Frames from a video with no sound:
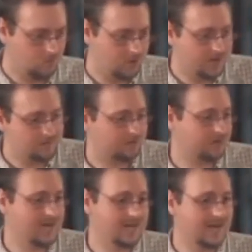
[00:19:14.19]

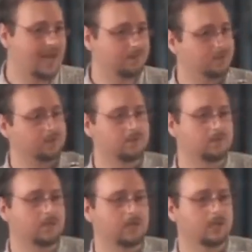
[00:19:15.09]
Whatever had happened
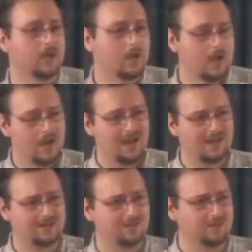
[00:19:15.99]
to me,
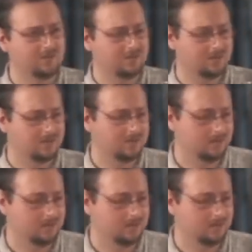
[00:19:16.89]
I knew